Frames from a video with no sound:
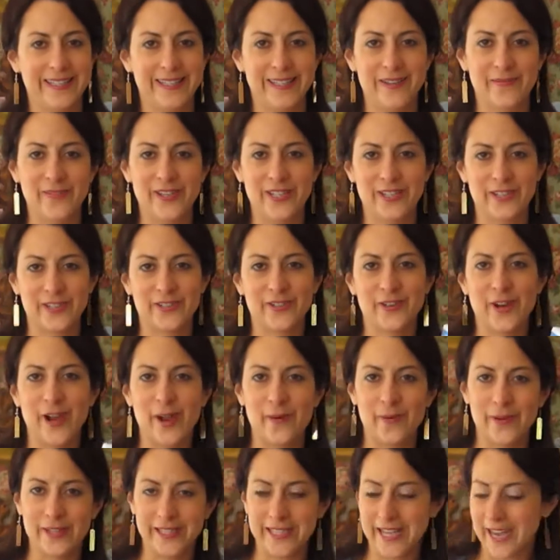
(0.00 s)
give these a try
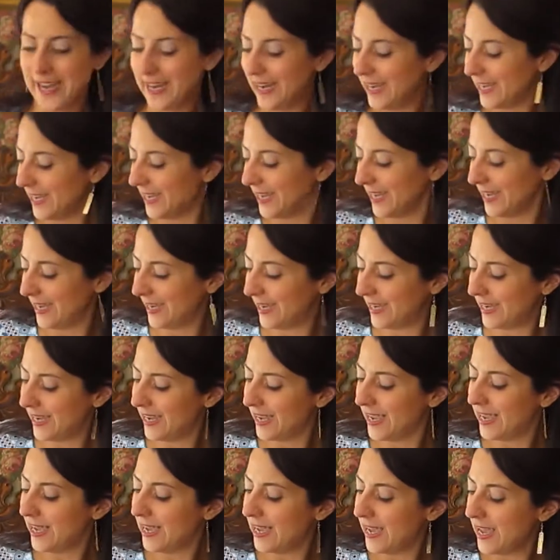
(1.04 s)
one day.
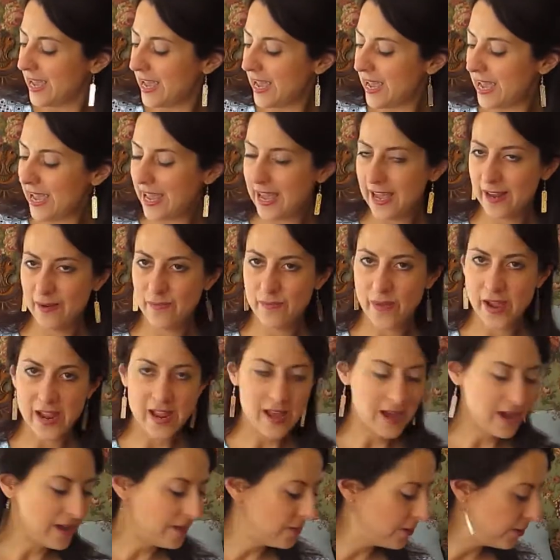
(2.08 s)
And
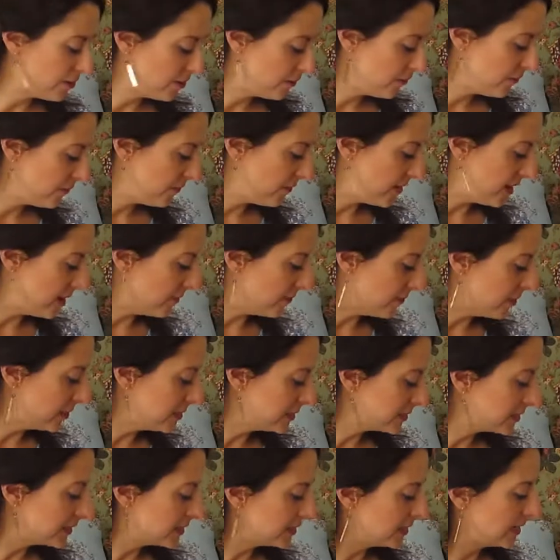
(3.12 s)
my other
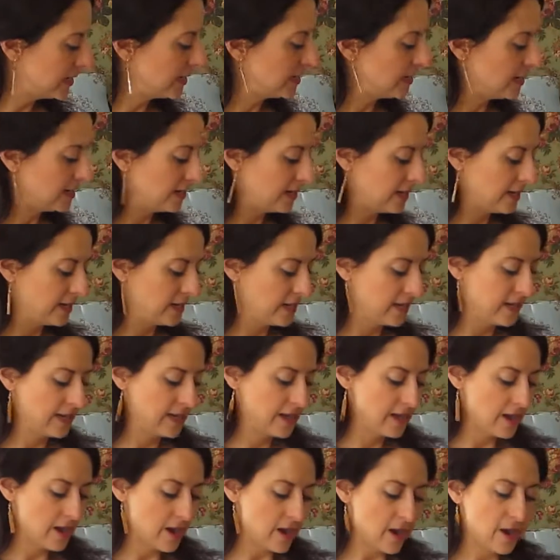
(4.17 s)
favorites
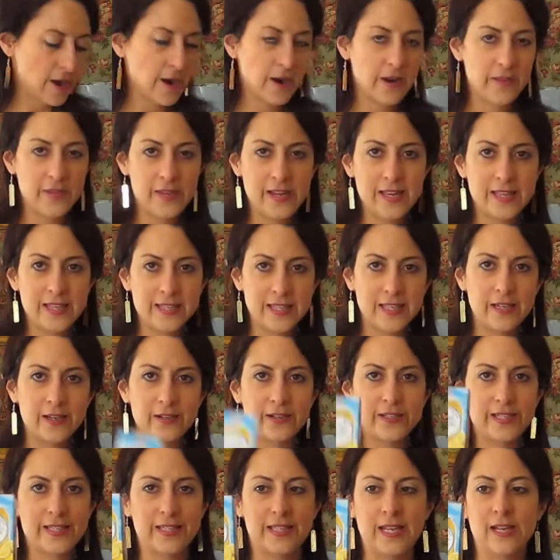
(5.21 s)
are these
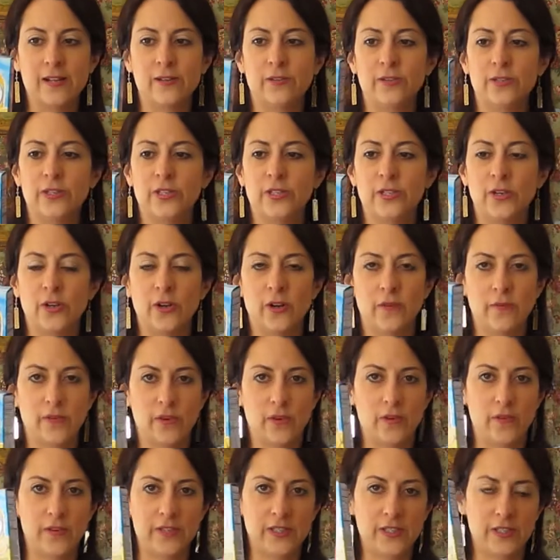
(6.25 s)
little single-serve
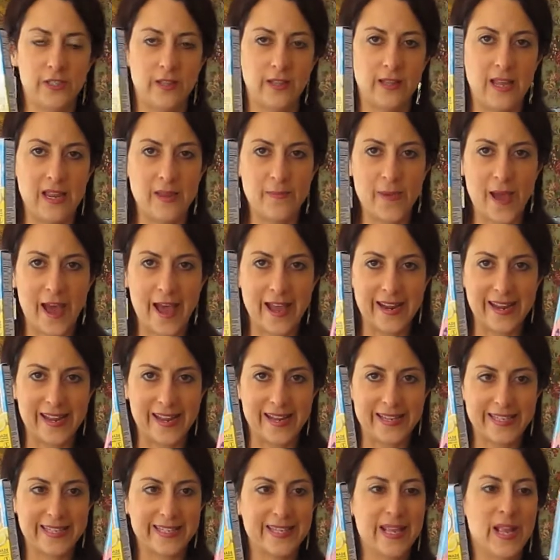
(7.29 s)
Crystal Light packets.